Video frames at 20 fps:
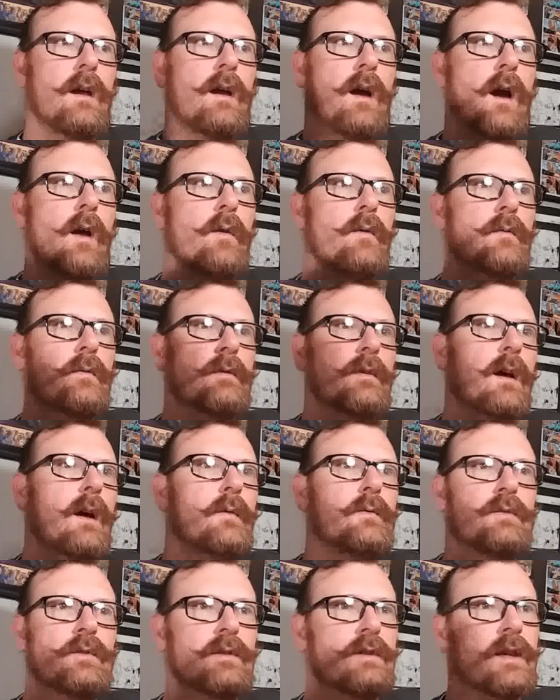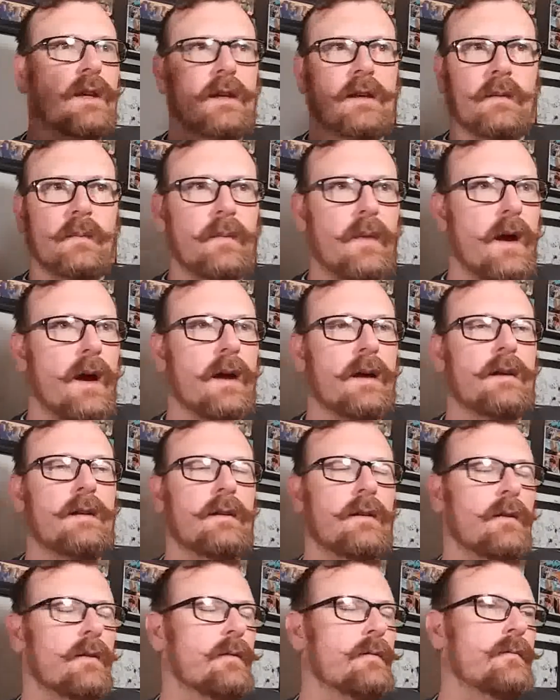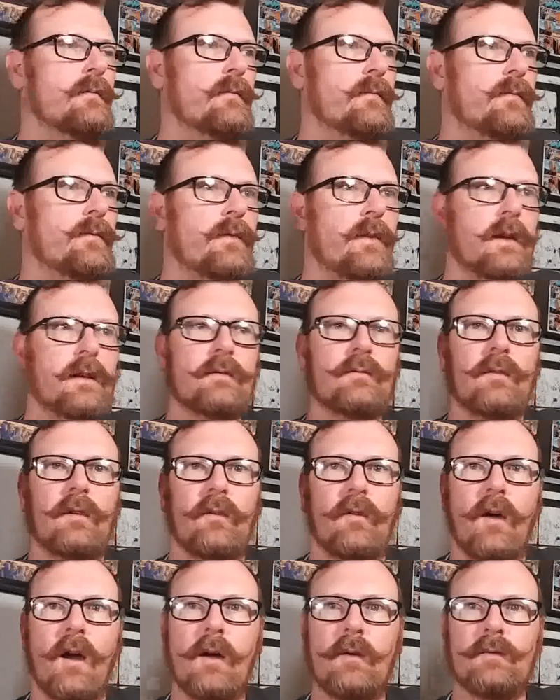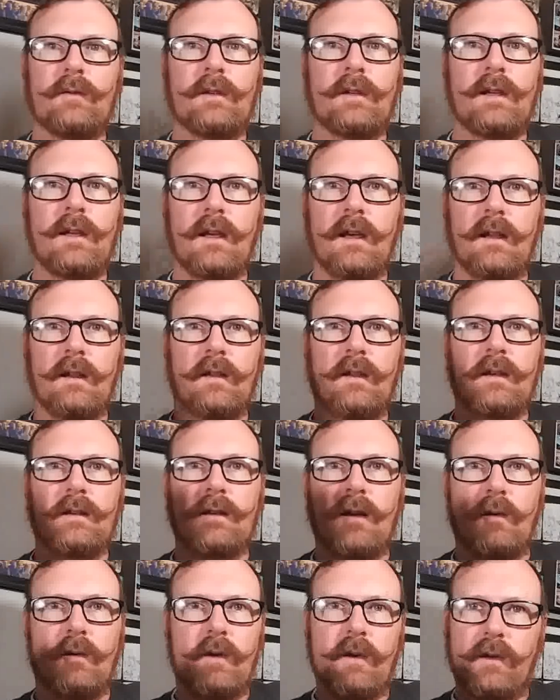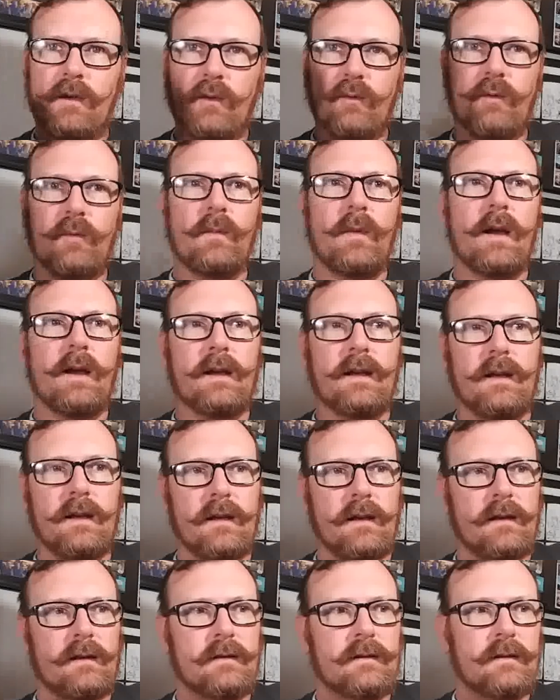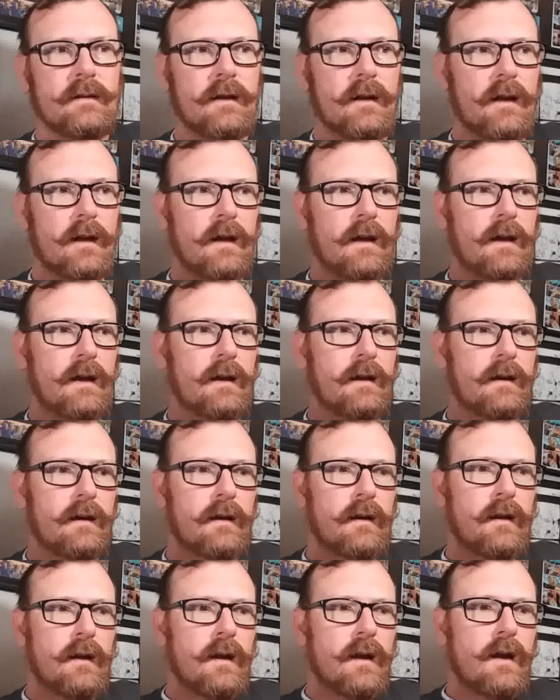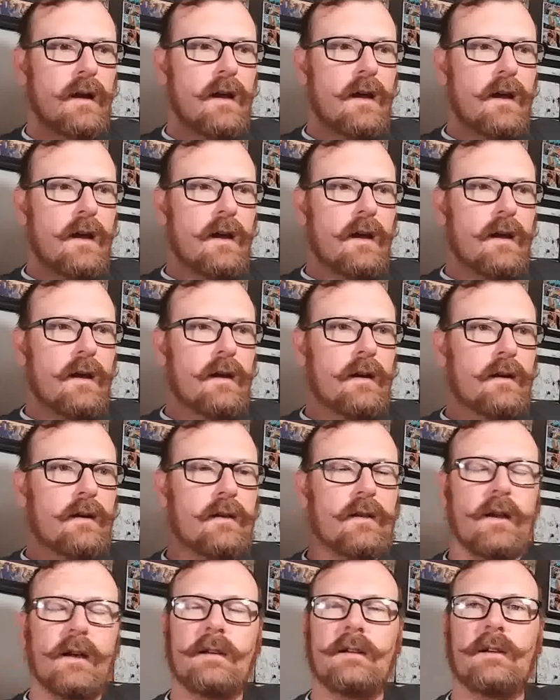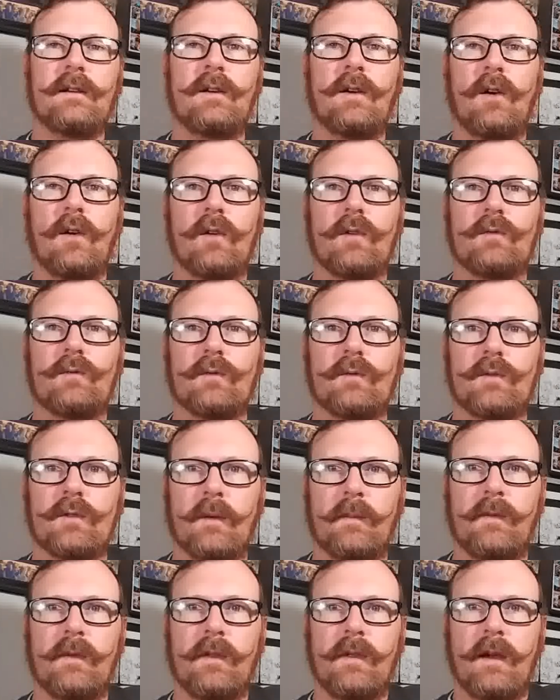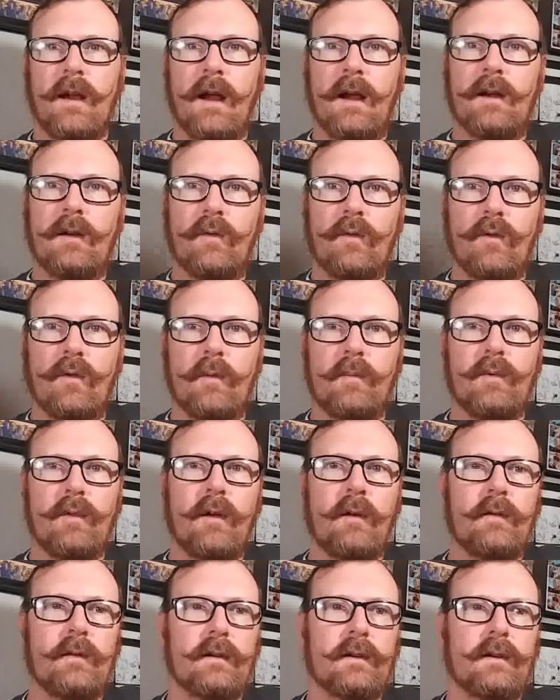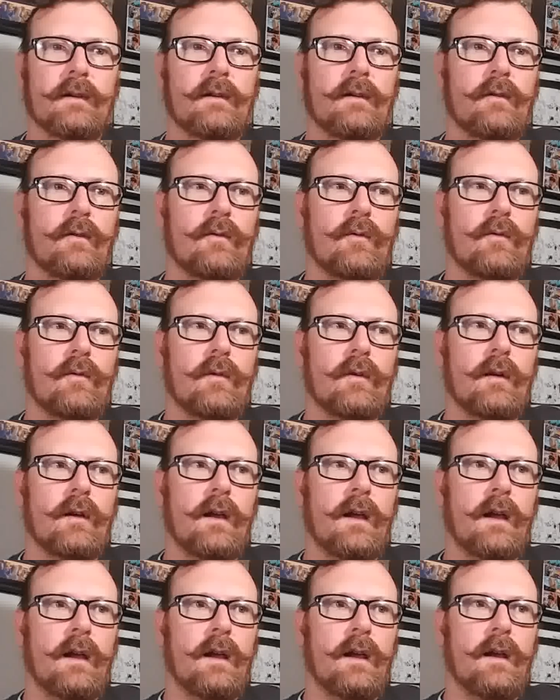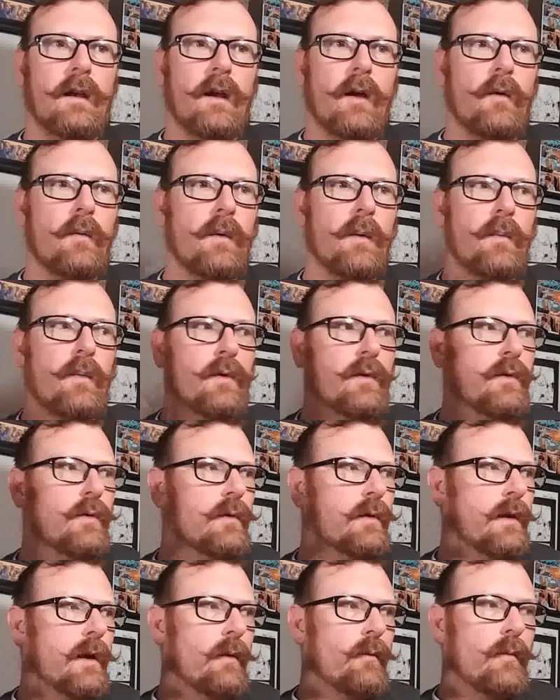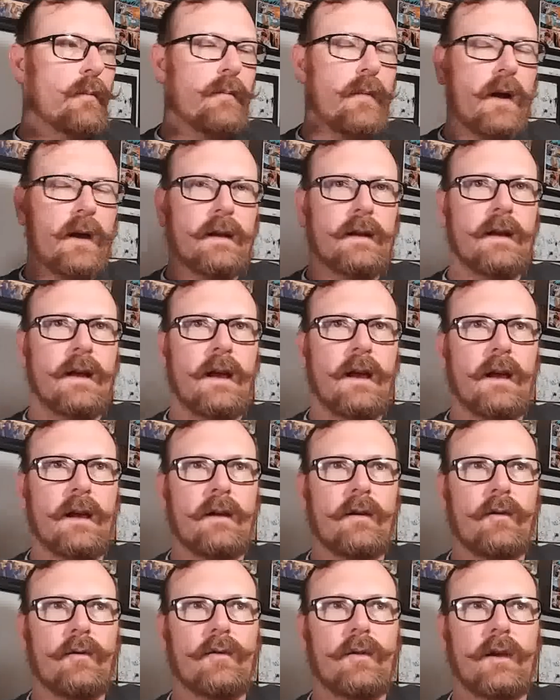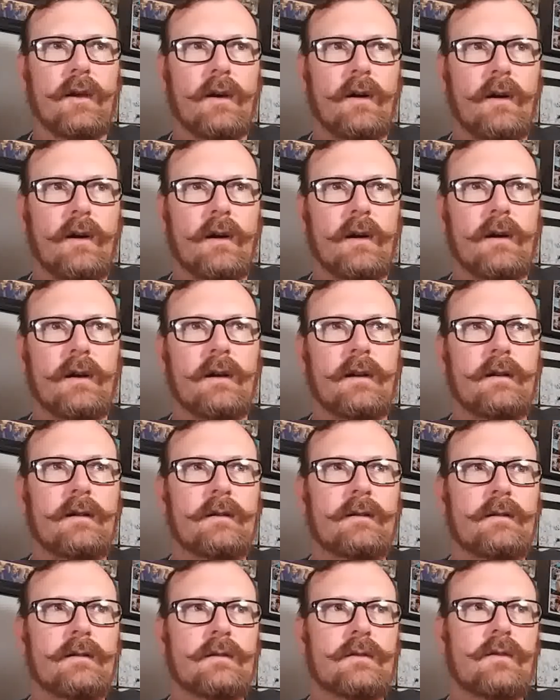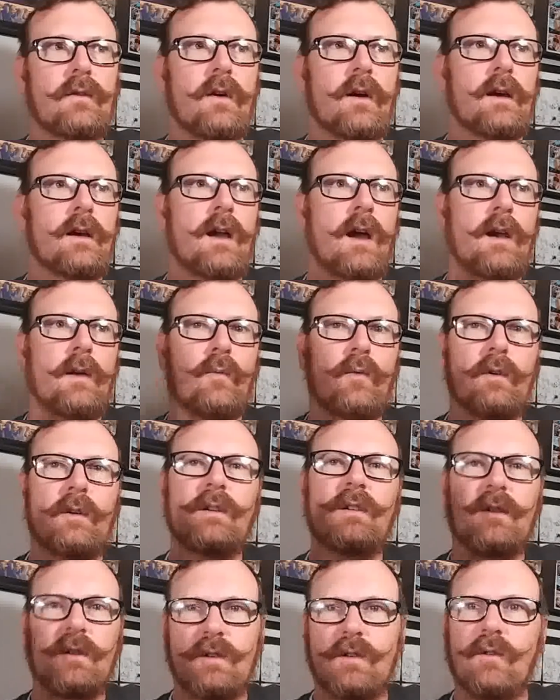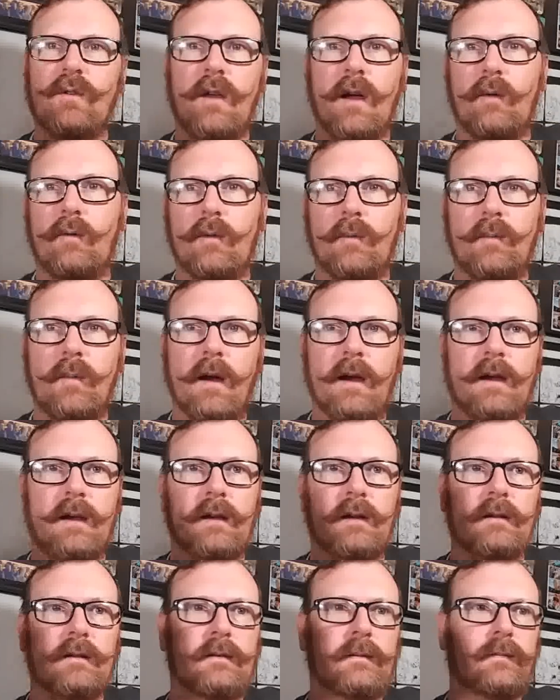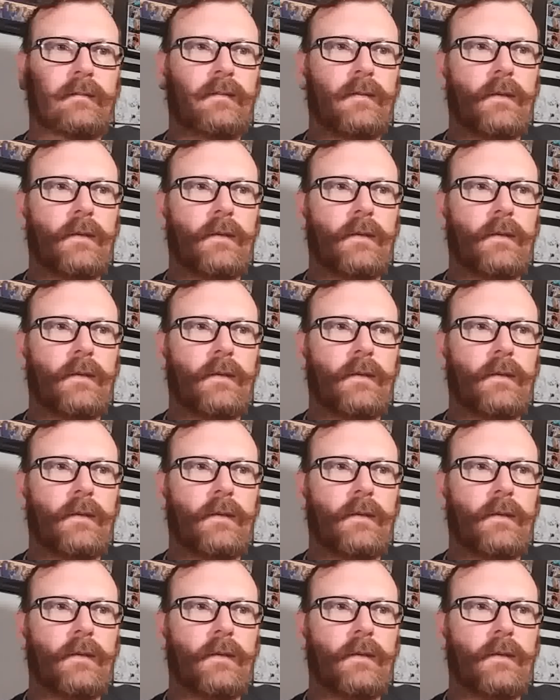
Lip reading: I was just thinking back, you know, things whenever I was a kid, things I want to do with my kids, and collecting cards was something that I grew up loving to do, and I remember doing that with my dad early on, so I kind of wanted to do that with my kids.